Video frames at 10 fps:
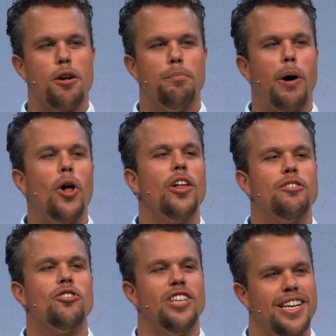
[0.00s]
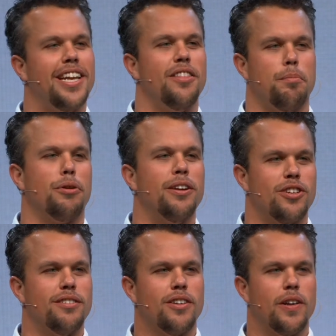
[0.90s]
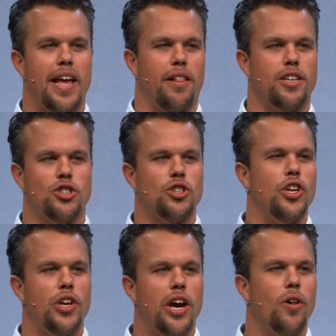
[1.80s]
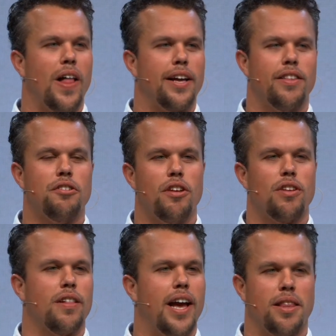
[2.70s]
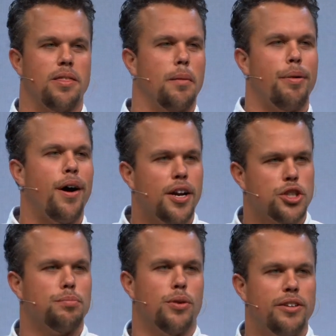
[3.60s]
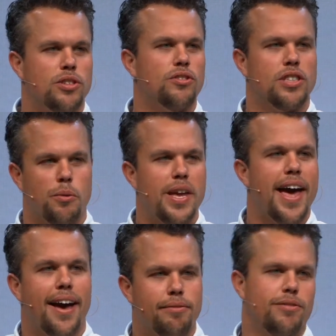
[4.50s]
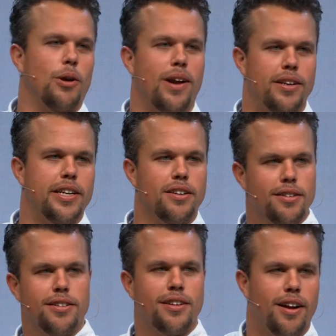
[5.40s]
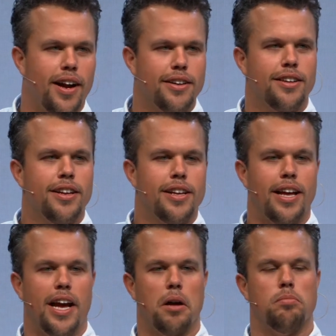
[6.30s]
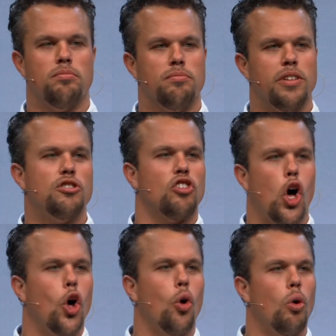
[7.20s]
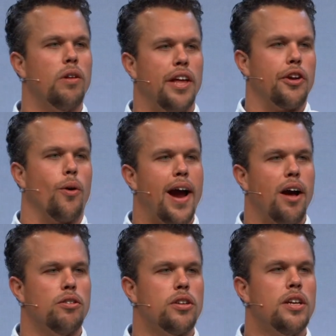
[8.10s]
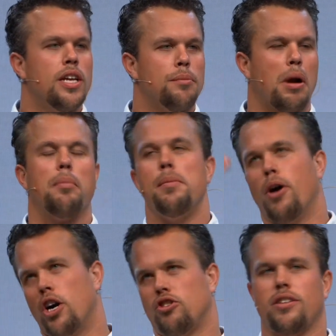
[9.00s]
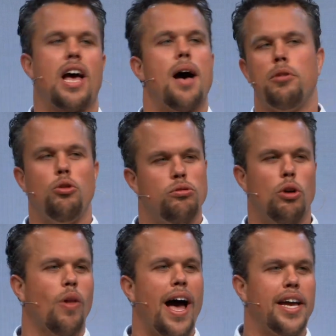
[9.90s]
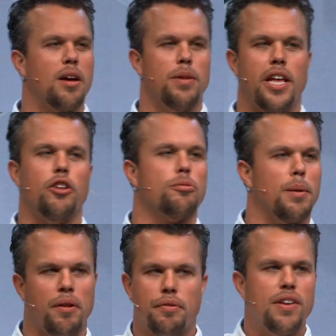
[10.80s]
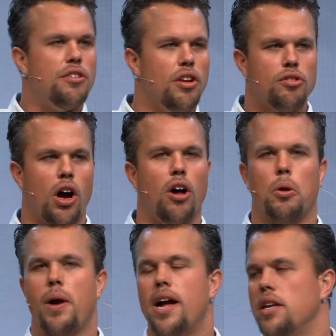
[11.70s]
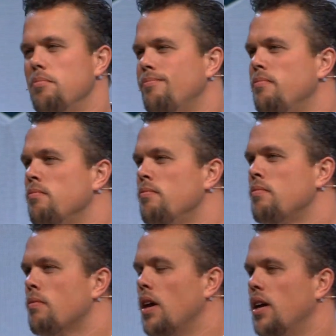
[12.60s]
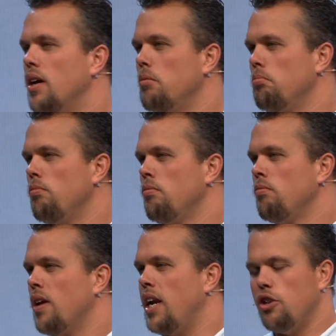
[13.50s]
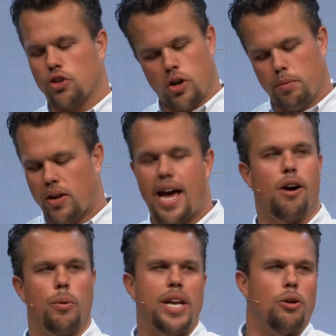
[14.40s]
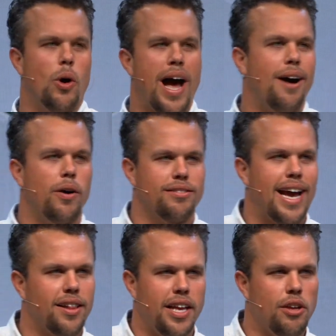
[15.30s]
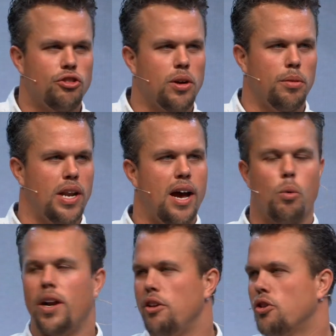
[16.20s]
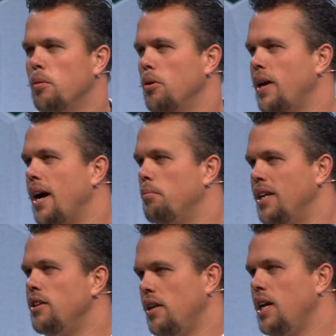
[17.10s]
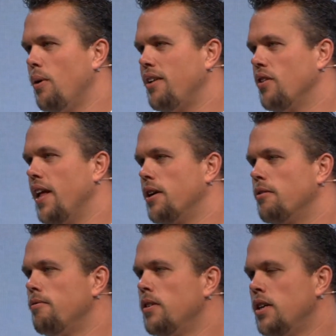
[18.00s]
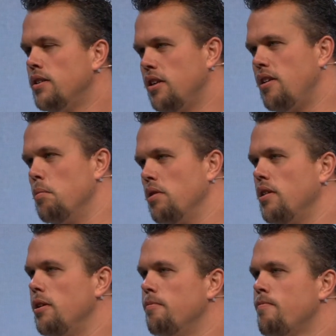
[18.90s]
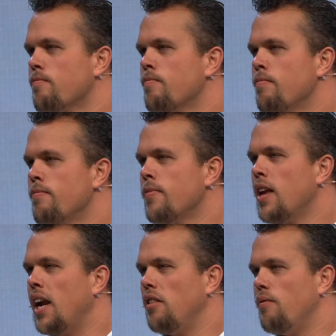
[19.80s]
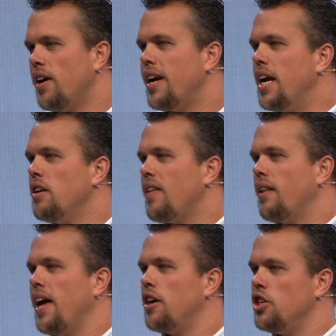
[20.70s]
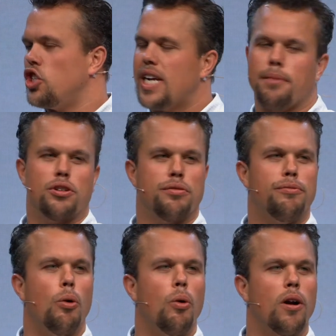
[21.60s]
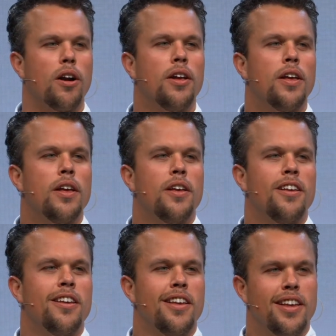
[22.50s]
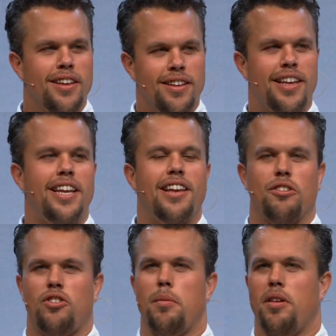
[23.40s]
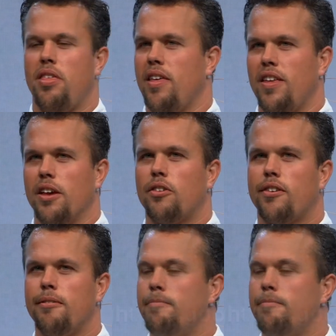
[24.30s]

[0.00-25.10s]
Paul is sitting in prison. And just so you know, like, this isn't like the posh prisons that we have around here, all right? This is a hole in the ground, probably bars on top, no light coming There's probably feces all around him. And he's scribbling out. We don't know how exactly he's scribbling out, what he's scribbling out, but he writes a letter to Timothy. And at the very end of that letter, in chapter 4, he tells Timothy this.